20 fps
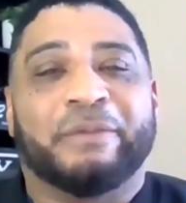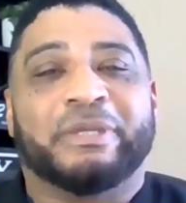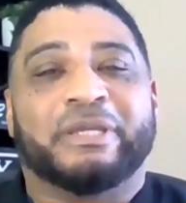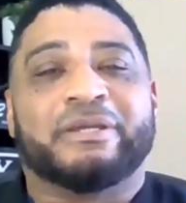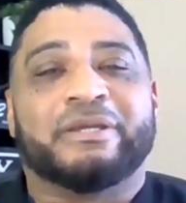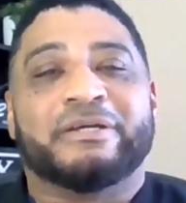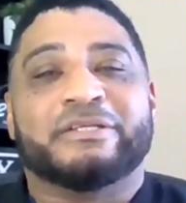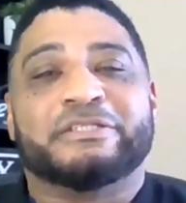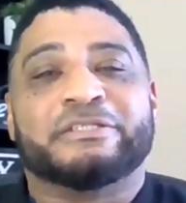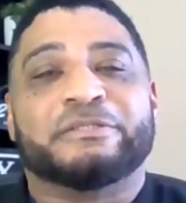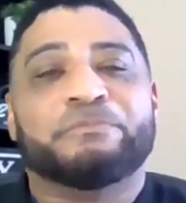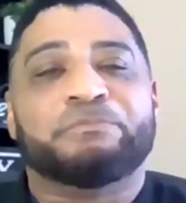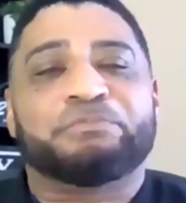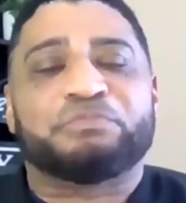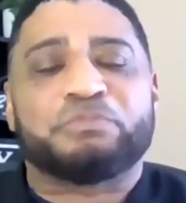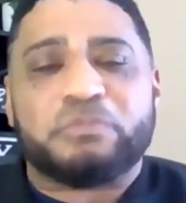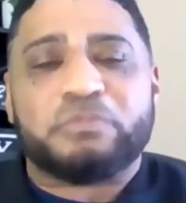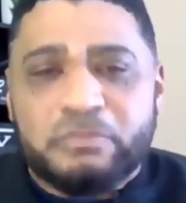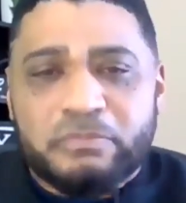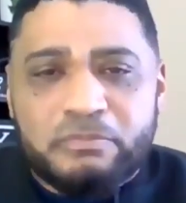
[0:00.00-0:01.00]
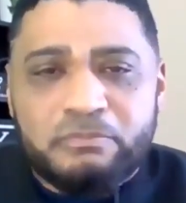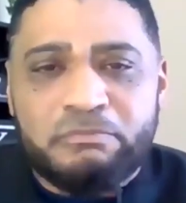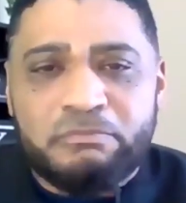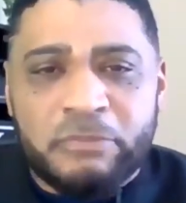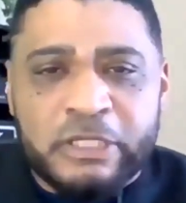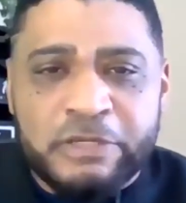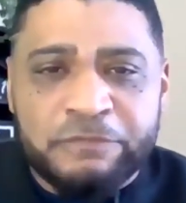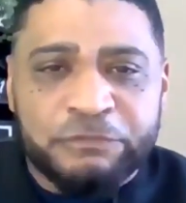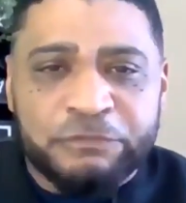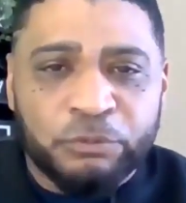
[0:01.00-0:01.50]
Because
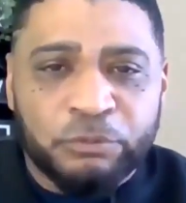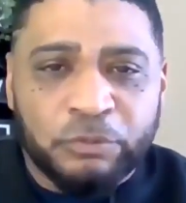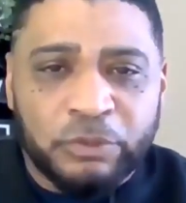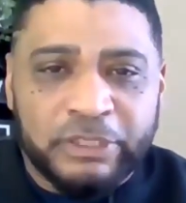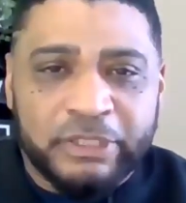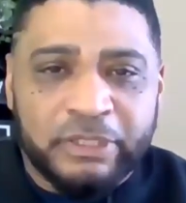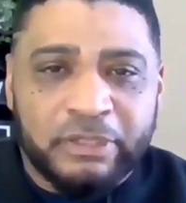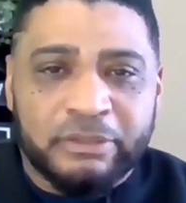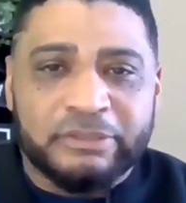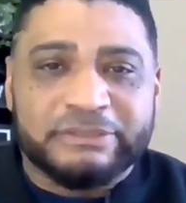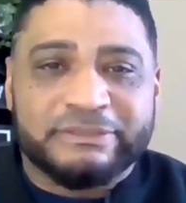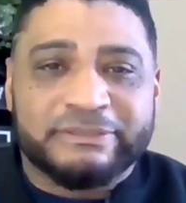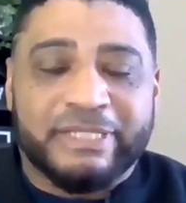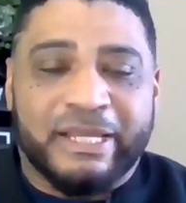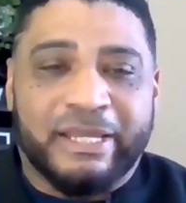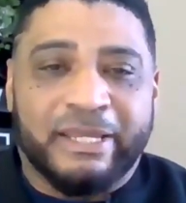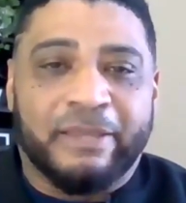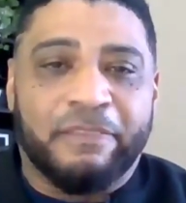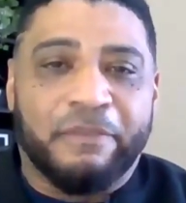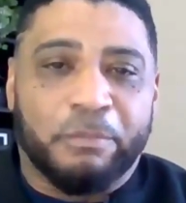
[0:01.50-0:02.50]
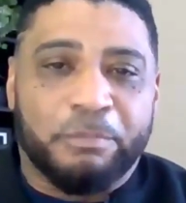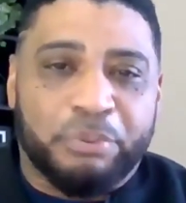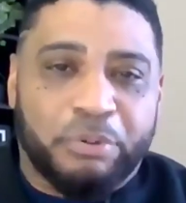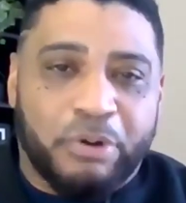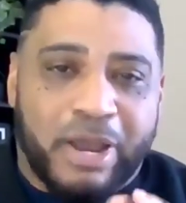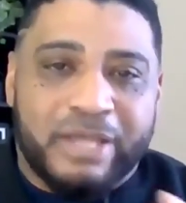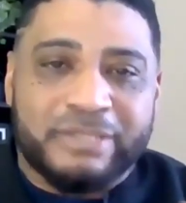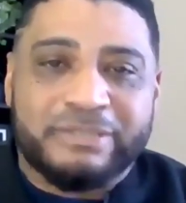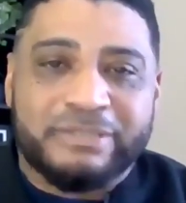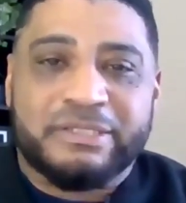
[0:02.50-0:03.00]
if you really understand the
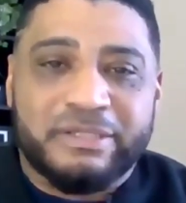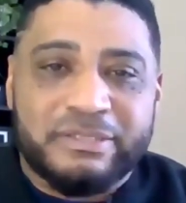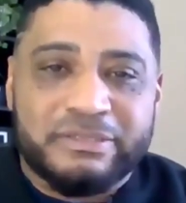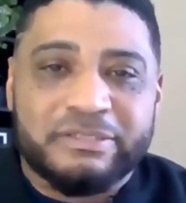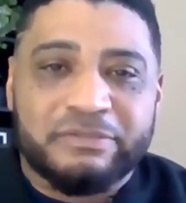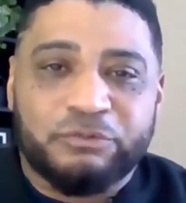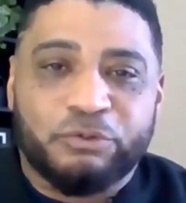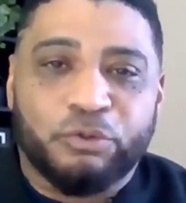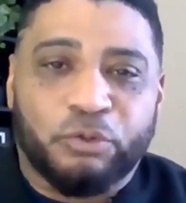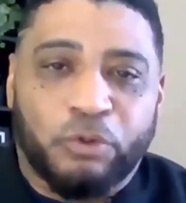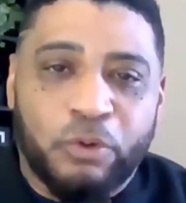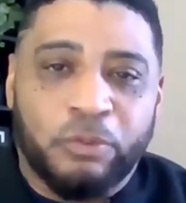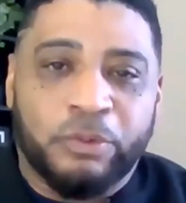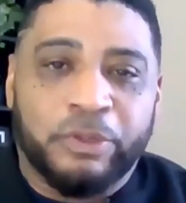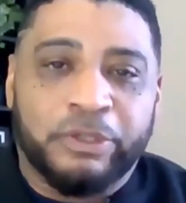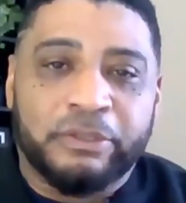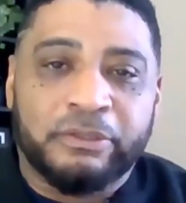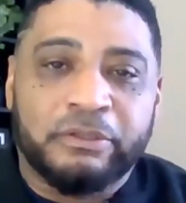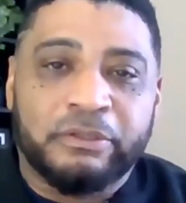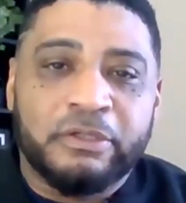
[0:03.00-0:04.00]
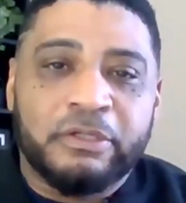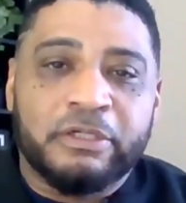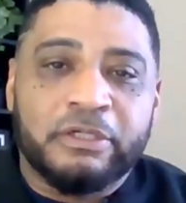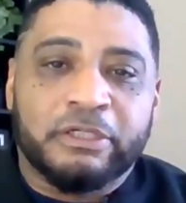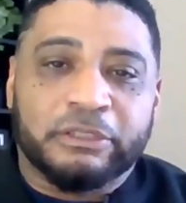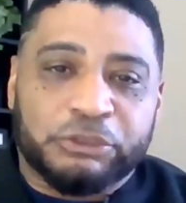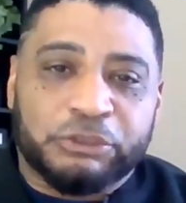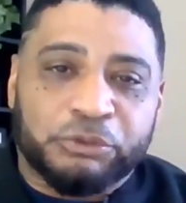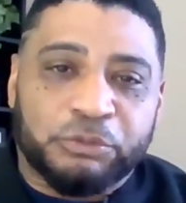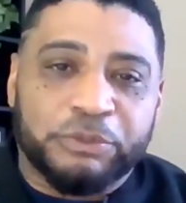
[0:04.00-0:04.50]
process of growing
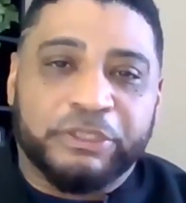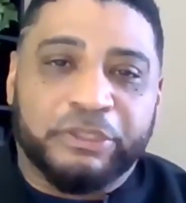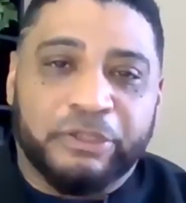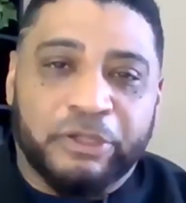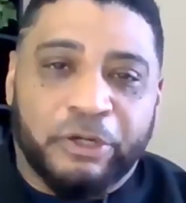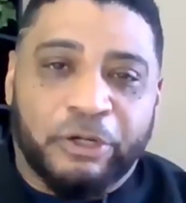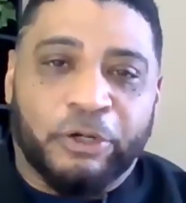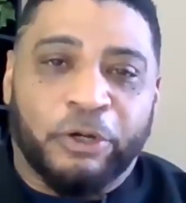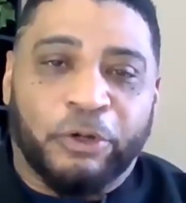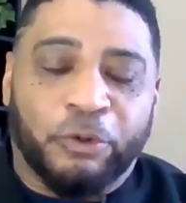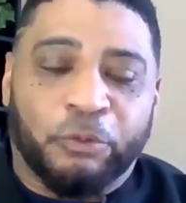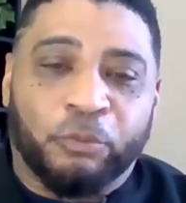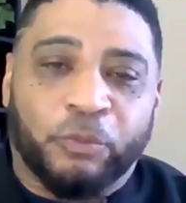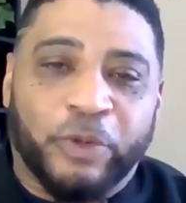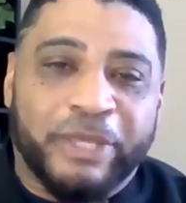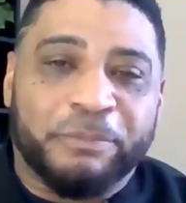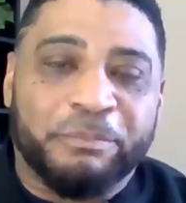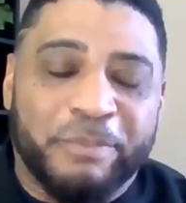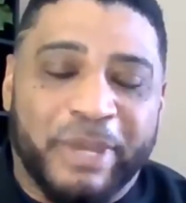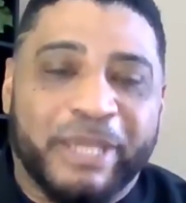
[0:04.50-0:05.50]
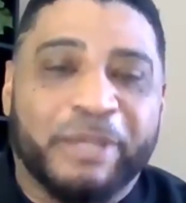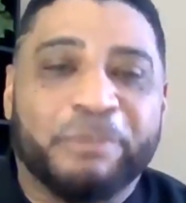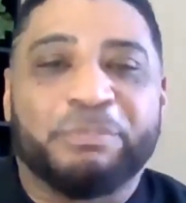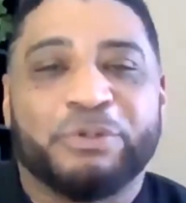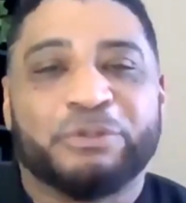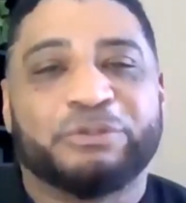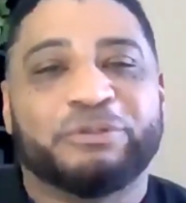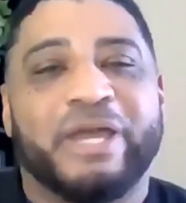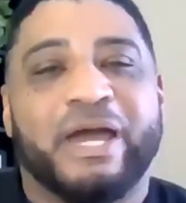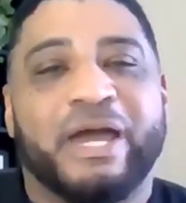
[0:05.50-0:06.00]
a tree, a red
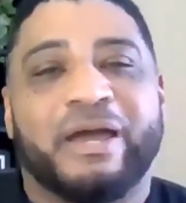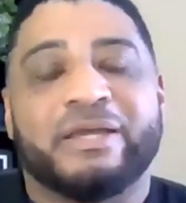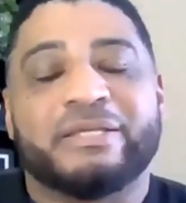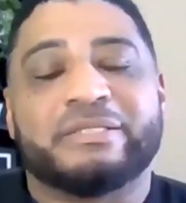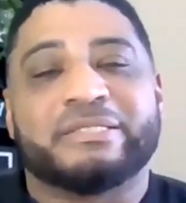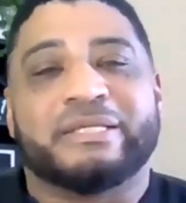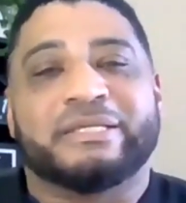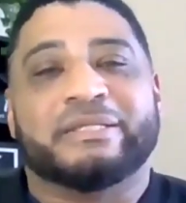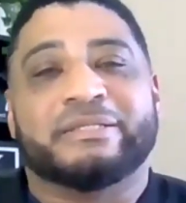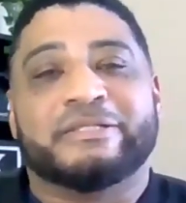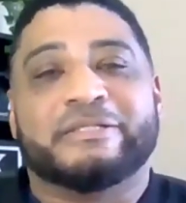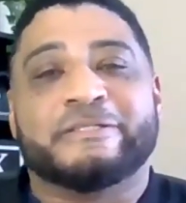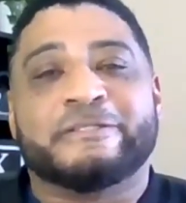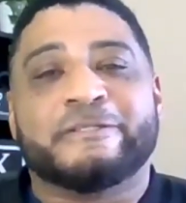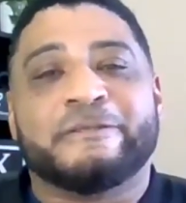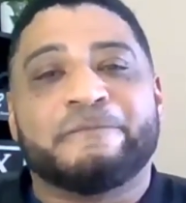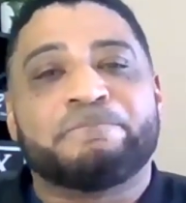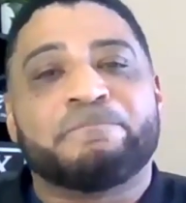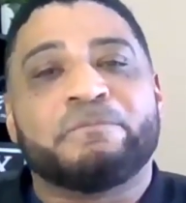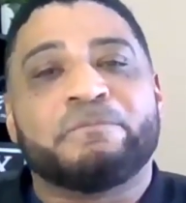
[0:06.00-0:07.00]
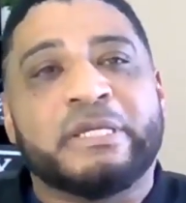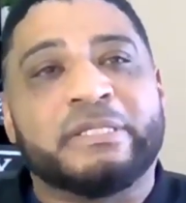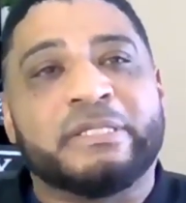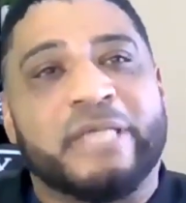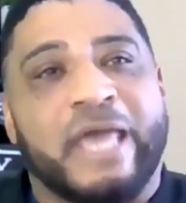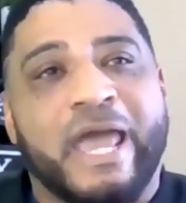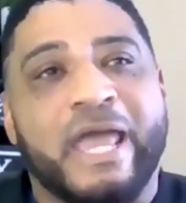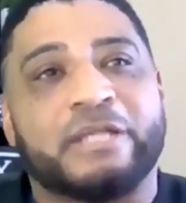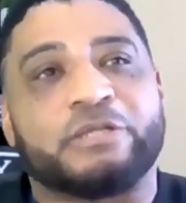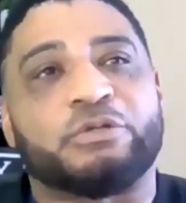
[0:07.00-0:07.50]
maple, you guys, is
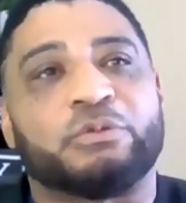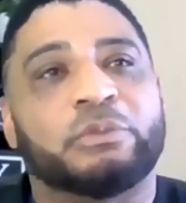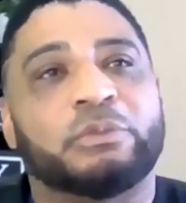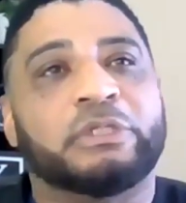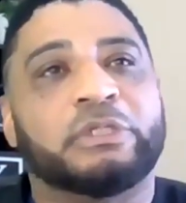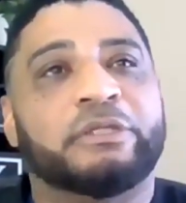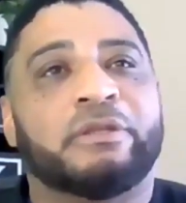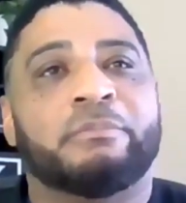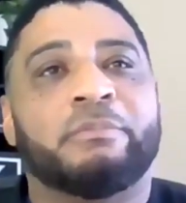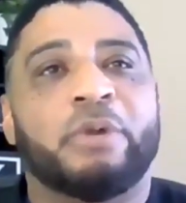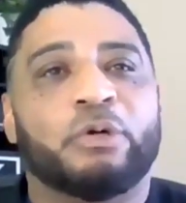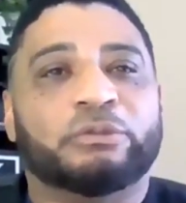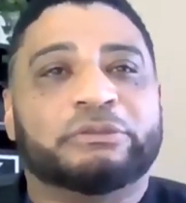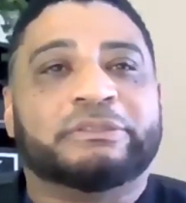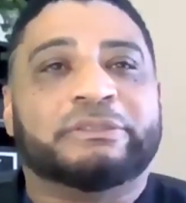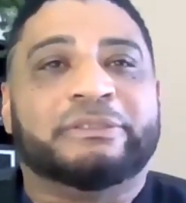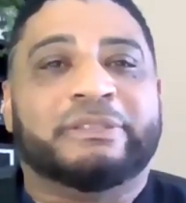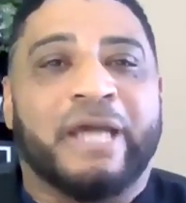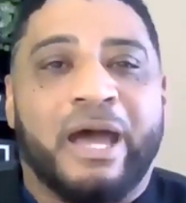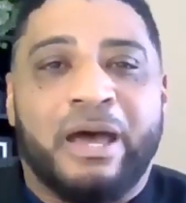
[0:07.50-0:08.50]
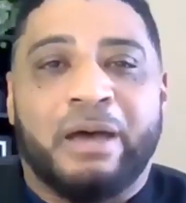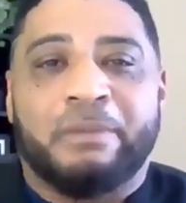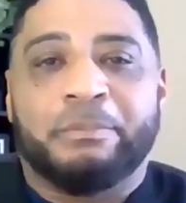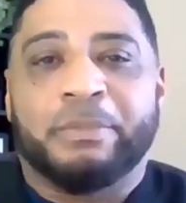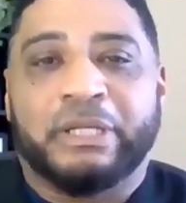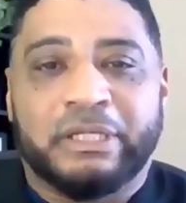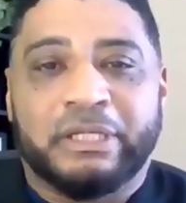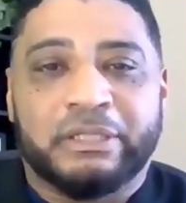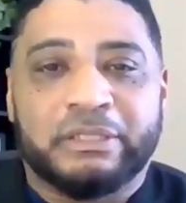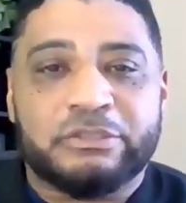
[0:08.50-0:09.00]
actually the most
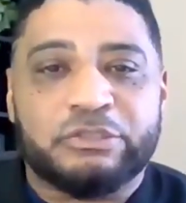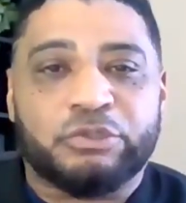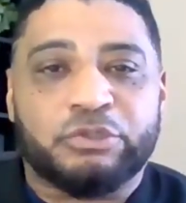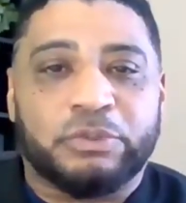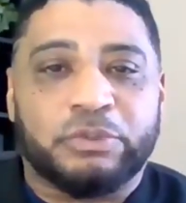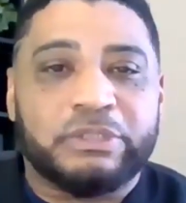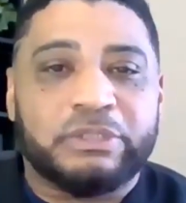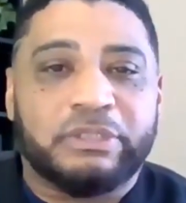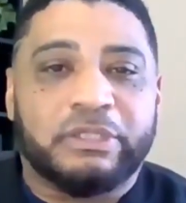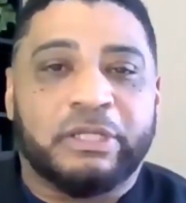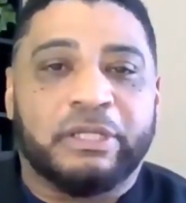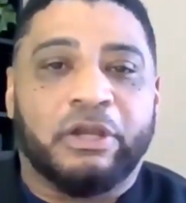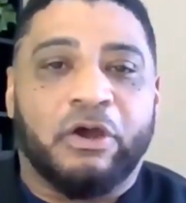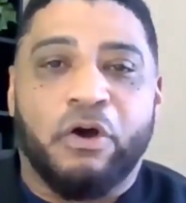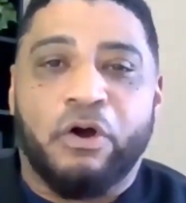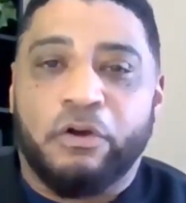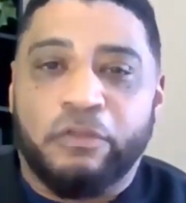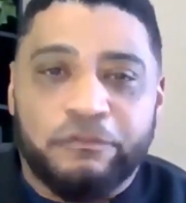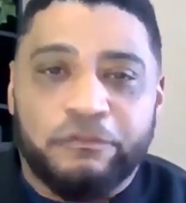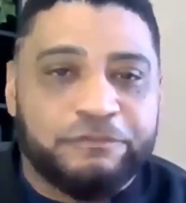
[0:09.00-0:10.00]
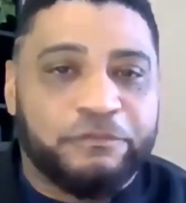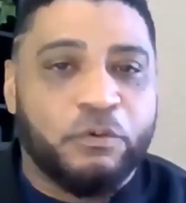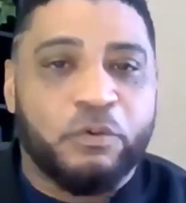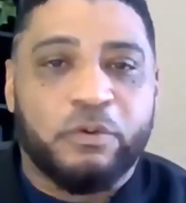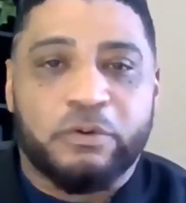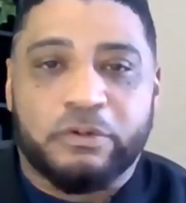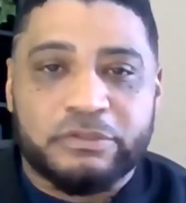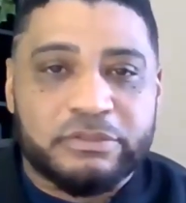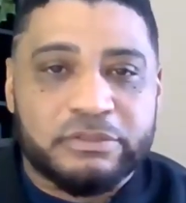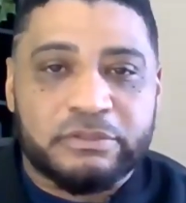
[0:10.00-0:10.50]
dominant tree in all the
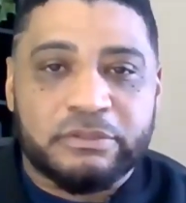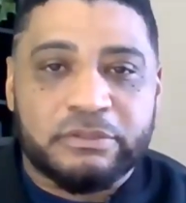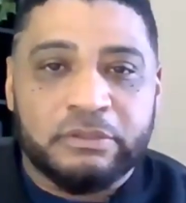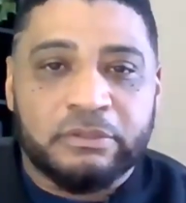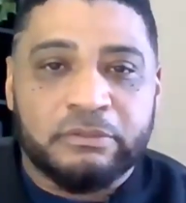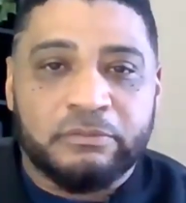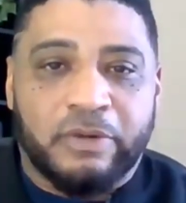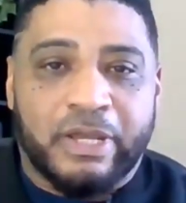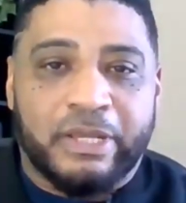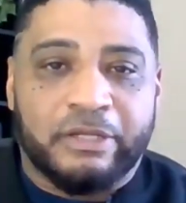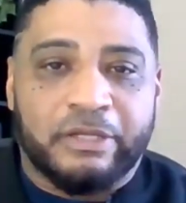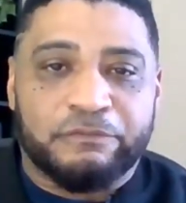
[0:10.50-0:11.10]
forest, right?